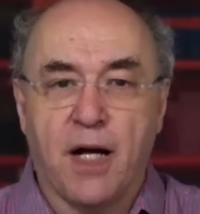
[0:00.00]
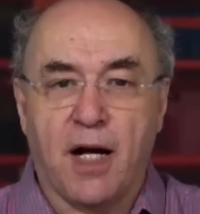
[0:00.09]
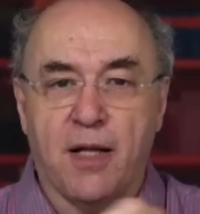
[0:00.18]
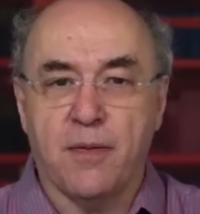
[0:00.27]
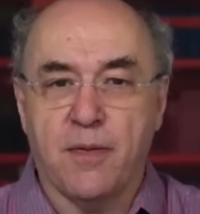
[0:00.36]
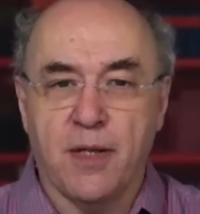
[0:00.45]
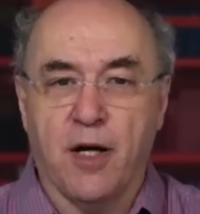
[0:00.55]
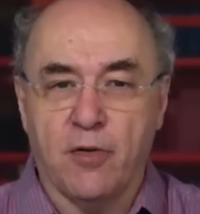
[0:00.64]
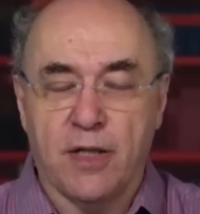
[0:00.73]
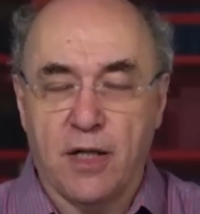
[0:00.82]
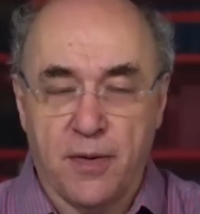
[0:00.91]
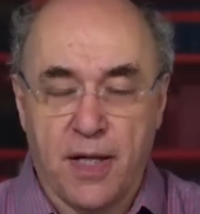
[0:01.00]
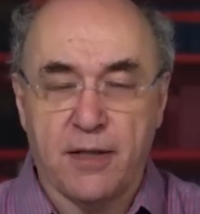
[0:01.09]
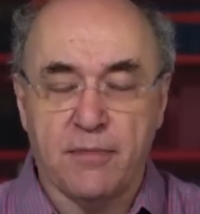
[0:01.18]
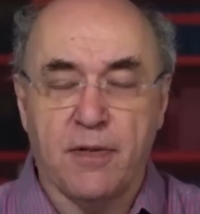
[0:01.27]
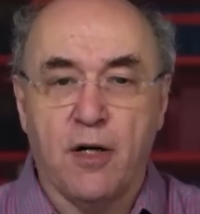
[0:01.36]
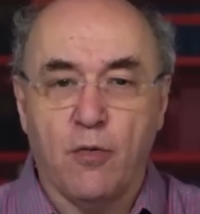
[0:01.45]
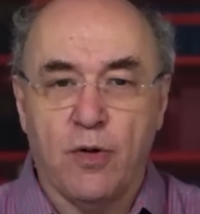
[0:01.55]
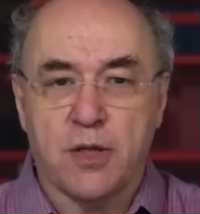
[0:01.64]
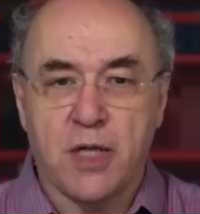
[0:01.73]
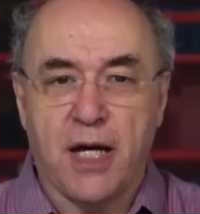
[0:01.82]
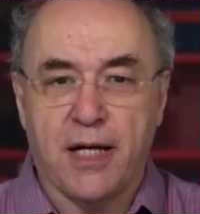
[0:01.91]
And then we're
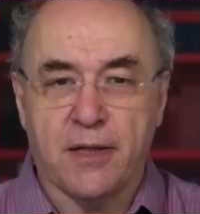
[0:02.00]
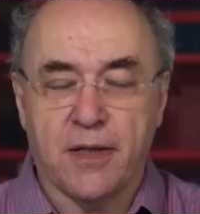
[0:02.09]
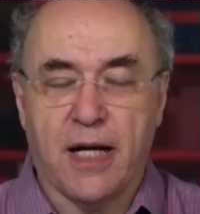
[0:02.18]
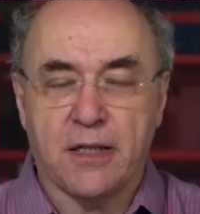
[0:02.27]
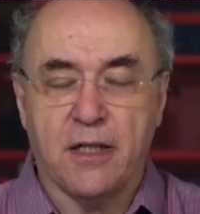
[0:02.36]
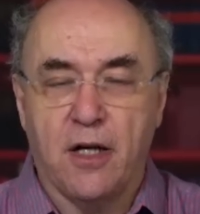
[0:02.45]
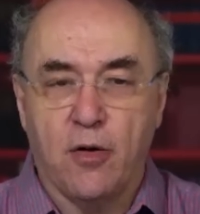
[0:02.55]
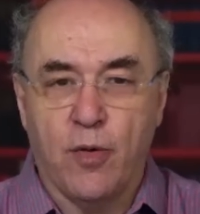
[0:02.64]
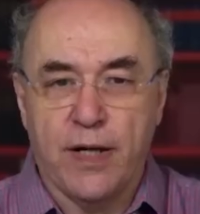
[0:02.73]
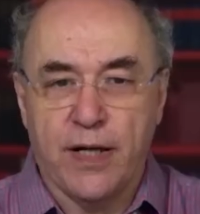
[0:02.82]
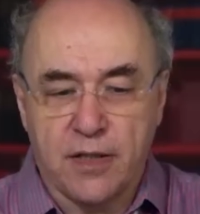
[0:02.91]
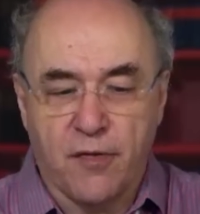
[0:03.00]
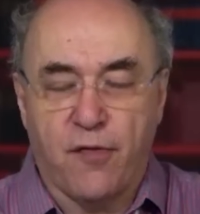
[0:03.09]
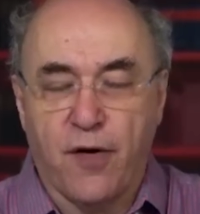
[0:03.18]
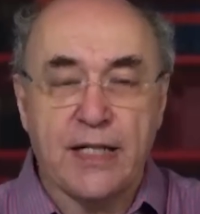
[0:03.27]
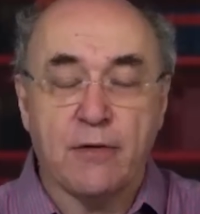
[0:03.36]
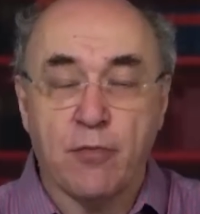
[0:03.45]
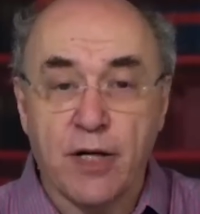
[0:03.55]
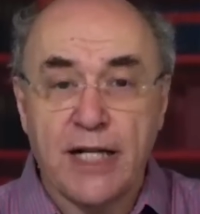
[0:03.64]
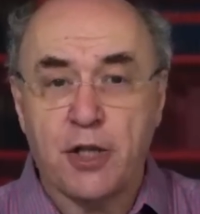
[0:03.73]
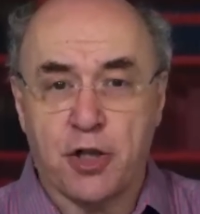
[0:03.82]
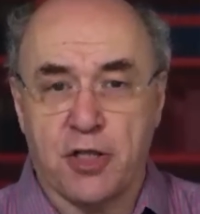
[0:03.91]
saying that we are defining
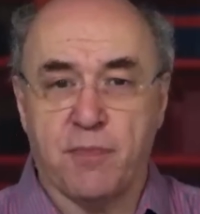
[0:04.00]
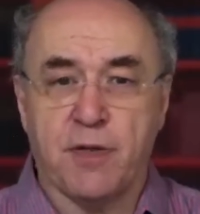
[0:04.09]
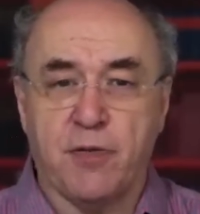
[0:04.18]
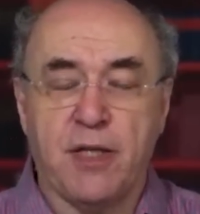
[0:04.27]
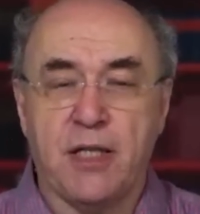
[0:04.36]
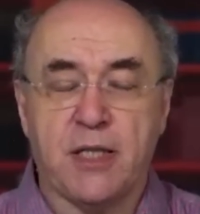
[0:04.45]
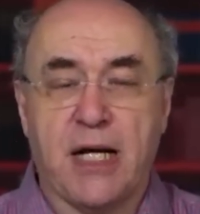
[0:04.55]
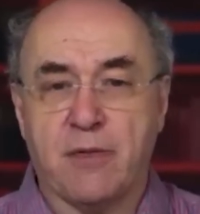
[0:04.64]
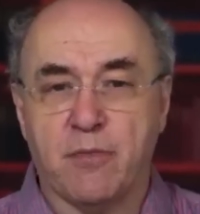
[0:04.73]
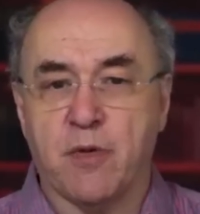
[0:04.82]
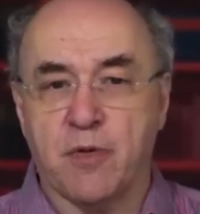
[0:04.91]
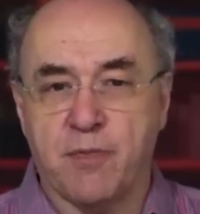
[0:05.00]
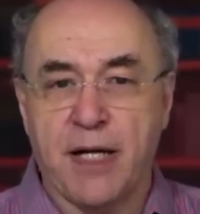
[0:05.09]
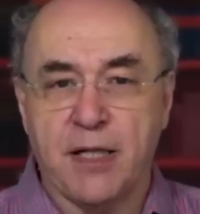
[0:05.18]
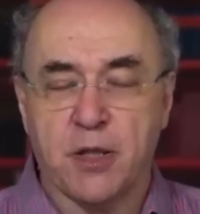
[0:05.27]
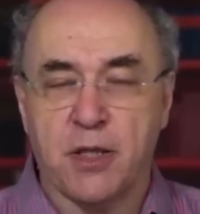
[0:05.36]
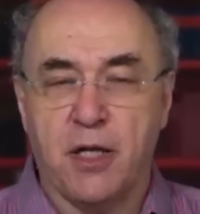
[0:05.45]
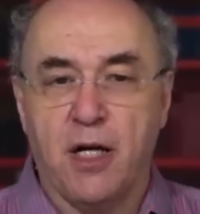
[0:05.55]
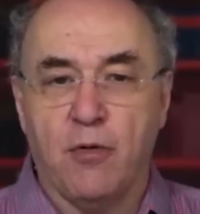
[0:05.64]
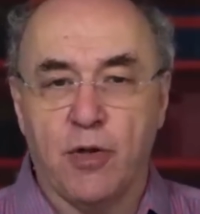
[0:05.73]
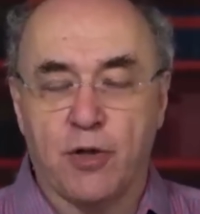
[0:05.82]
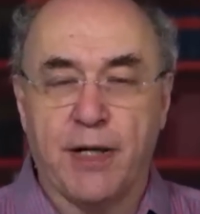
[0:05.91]
relations between these atoms of space,
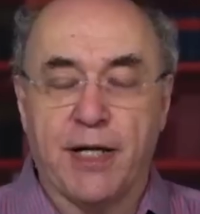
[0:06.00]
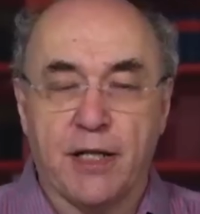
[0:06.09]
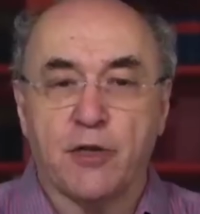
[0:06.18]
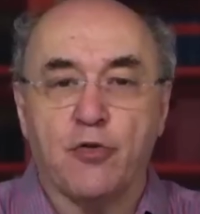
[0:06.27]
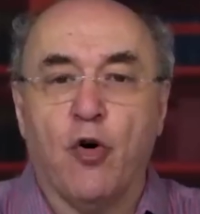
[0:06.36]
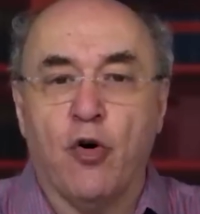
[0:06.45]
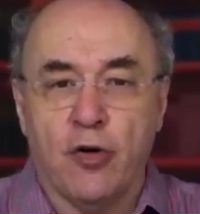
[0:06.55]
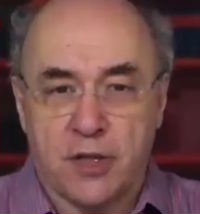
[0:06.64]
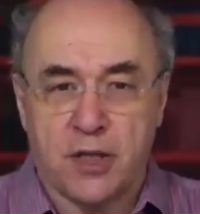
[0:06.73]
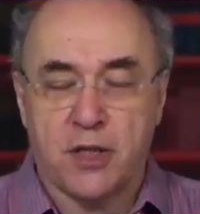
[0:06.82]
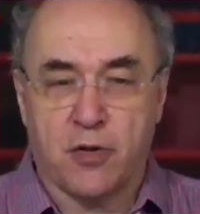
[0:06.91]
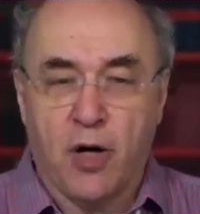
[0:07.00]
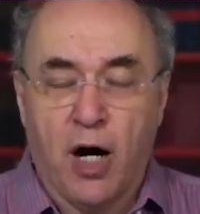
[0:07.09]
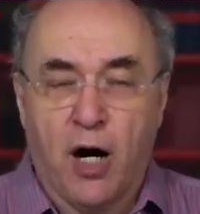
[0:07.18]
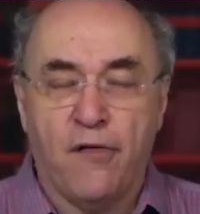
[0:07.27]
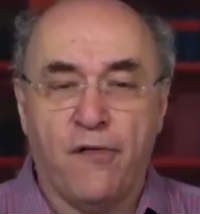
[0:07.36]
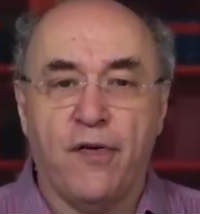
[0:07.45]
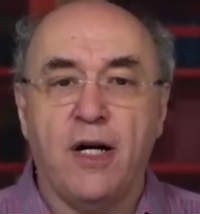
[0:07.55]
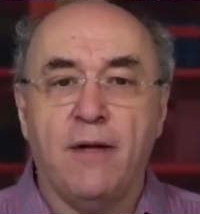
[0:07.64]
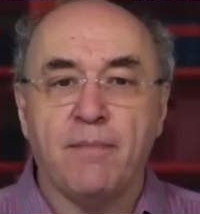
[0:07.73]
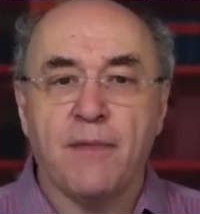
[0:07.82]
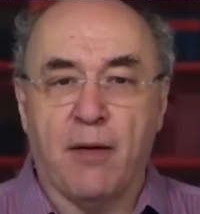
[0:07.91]
which we can draw as this graph,
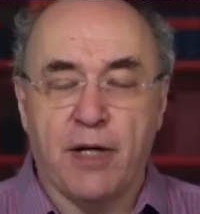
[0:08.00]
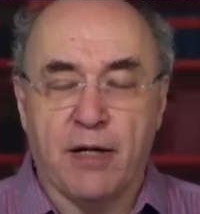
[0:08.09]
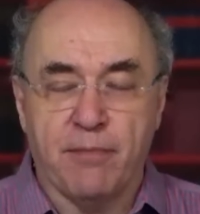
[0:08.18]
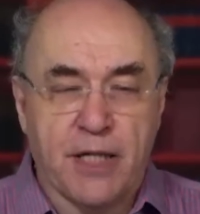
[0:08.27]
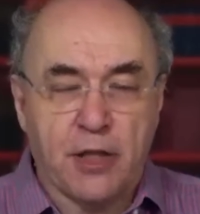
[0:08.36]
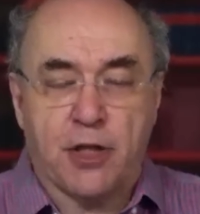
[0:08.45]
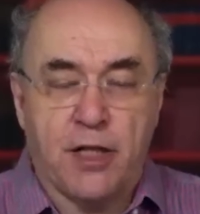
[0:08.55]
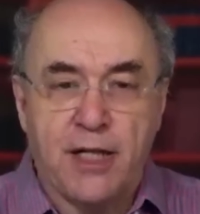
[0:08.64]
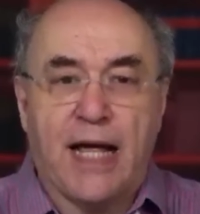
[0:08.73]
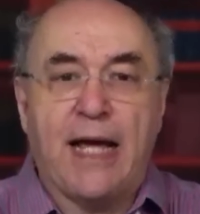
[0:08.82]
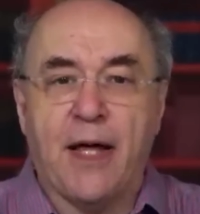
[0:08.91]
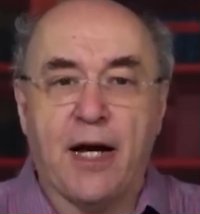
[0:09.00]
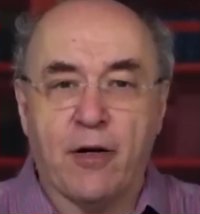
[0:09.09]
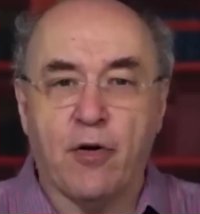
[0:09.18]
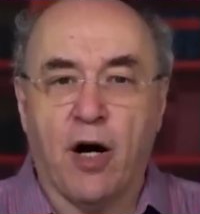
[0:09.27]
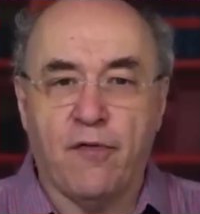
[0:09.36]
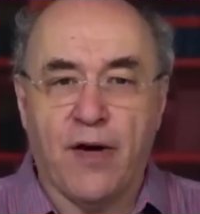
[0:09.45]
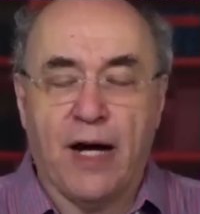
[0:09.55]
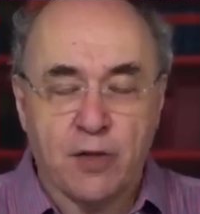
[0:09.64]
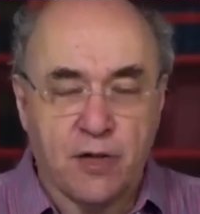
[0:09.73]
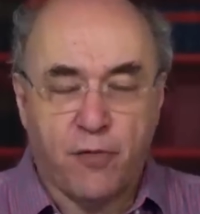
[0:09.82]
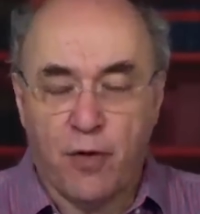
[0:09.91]
and we can potentially lay that graph
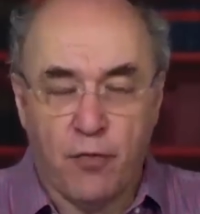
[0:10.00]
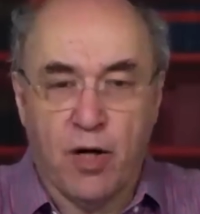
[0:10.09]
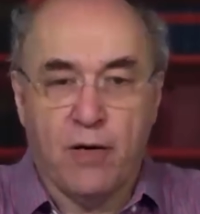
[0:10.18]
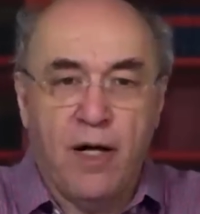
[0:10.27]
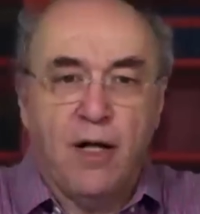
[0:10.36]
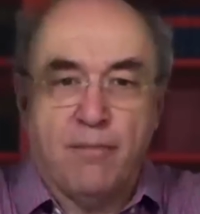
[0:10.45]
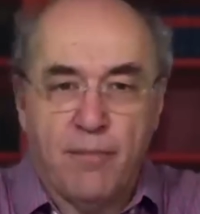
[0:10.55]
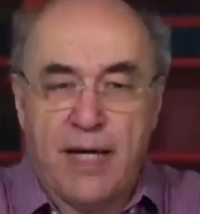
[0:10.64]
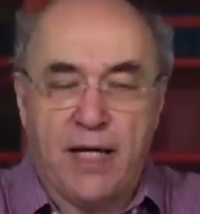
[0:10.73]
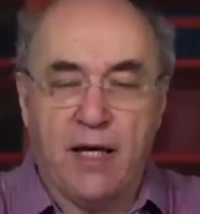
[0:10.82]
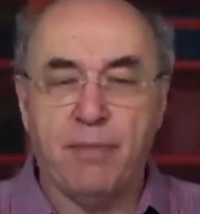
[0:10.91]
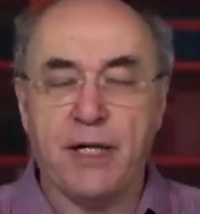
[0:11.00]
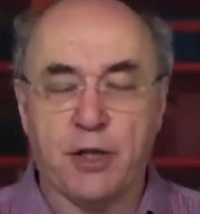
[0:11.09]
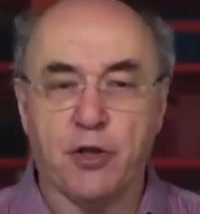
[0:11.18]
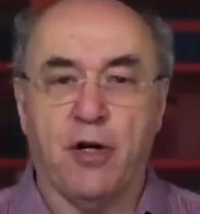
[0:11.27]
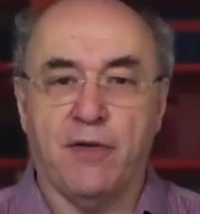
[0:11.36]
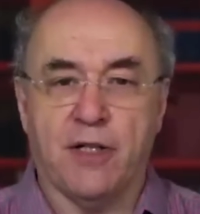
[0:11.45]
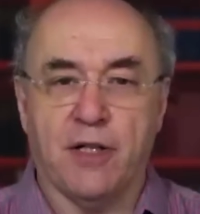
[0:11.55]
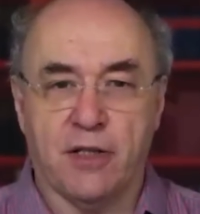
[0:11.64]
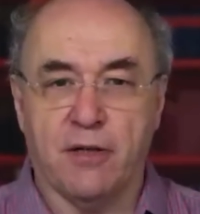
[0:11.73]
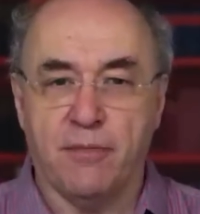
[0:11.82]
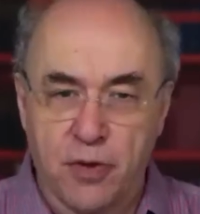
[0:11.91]
out. If we were making a picture of it on
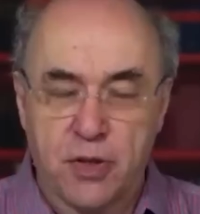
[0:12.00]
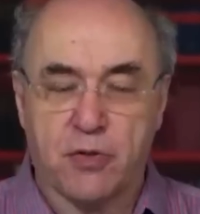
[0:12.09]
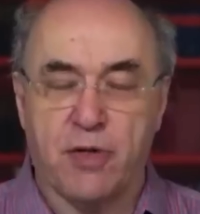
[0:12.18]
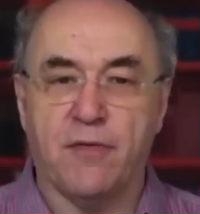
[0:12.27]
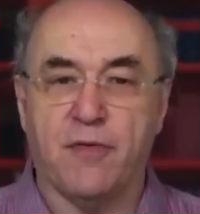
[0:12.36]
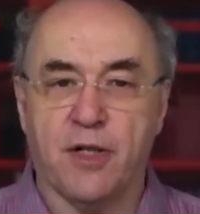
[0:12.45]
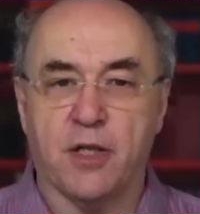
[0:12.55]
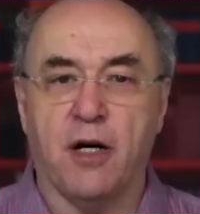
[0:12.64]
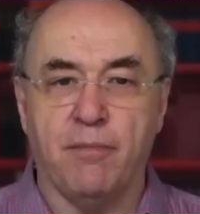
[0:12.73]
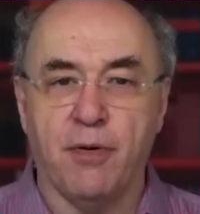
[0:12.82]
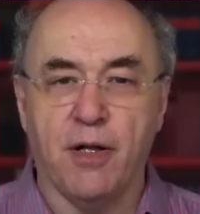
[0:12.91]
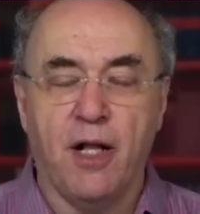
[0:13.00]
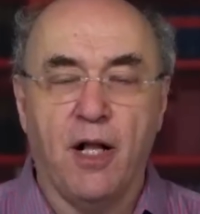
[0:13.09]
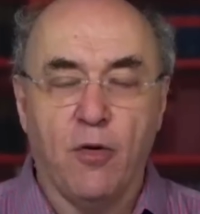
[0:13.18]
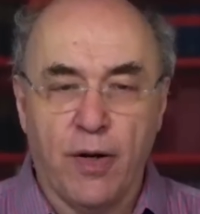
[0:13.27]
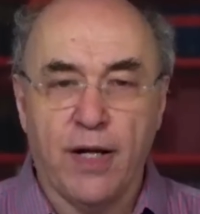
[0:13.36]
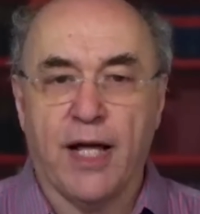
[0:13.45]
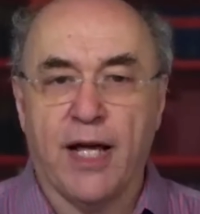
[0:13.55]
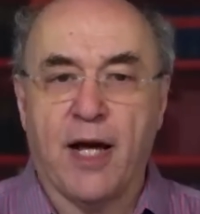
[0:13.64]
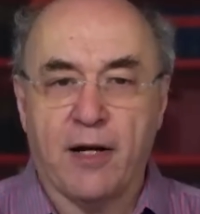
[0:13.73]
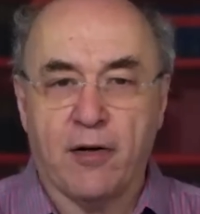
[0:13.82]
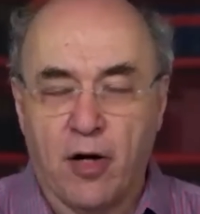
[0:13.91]
a computer screen, for example, we lay
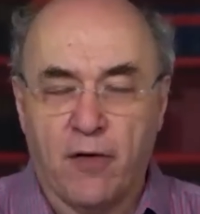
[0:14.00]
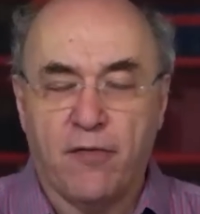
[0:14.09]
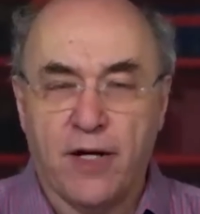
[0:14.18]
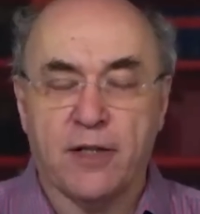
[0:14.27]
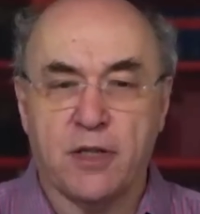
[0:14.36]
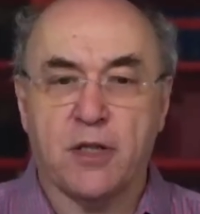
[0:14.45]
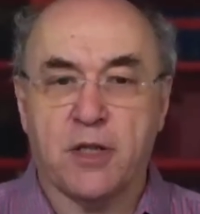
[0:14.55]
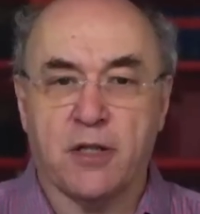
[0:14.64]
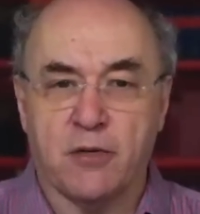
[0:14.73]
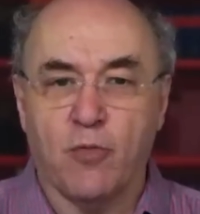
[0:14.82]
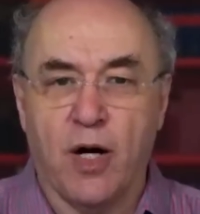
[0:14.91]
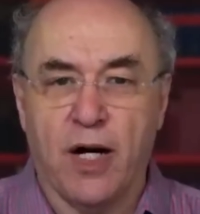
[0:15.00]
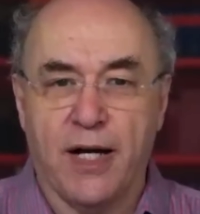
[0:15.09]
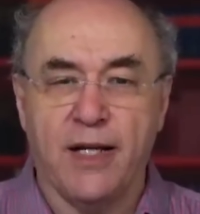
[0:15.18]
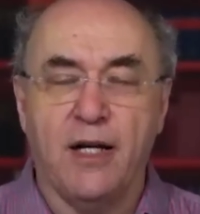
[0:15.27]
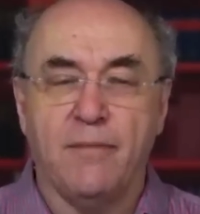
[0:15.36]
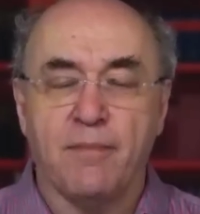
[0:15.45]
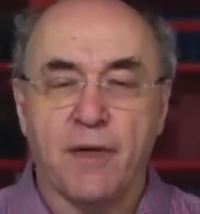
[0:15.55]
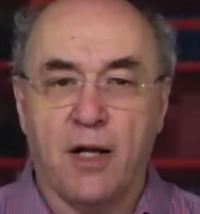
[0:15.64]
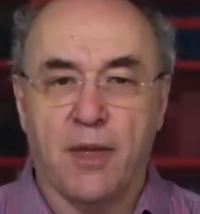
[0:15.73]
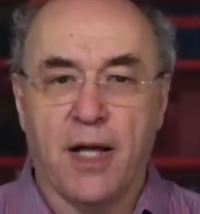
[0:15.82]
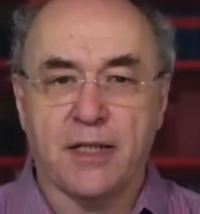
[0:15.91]
that graph out in a certain way,
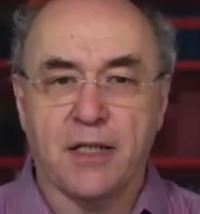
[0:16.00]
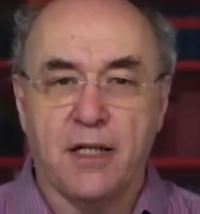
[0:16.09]
and that